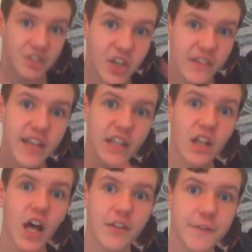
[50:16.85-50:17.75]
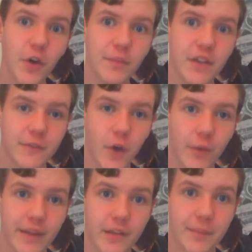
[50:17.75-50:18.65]
The last review I did in this
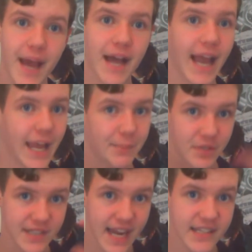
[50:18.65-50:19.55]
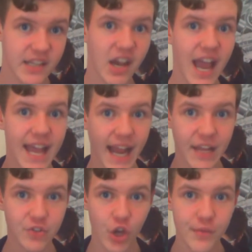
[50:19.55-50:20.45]
era was when I reviewed Terminator 2
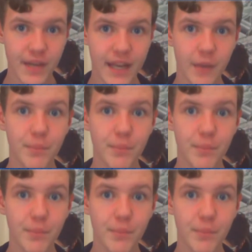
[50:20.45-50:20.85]
Judgment Day,